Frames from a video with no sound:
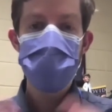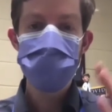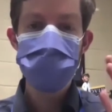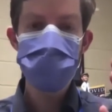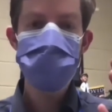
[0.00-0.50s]

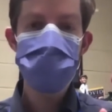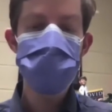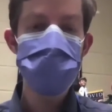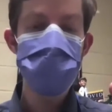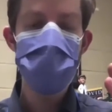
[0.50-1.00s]
You don't
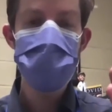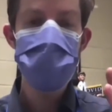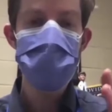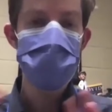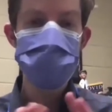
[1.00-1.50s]
touch your head and
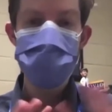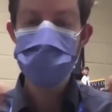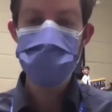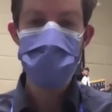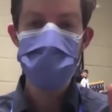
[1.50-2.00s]
neck as much
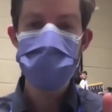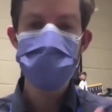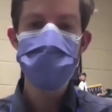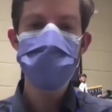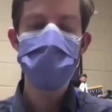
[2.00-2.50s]
as
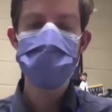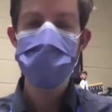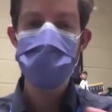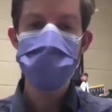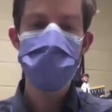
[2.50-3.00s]
possible because
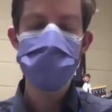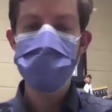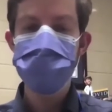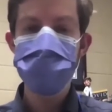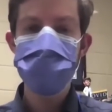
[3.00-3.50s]
now you're touching
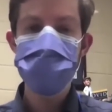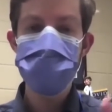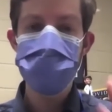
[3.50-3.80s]
surfaces.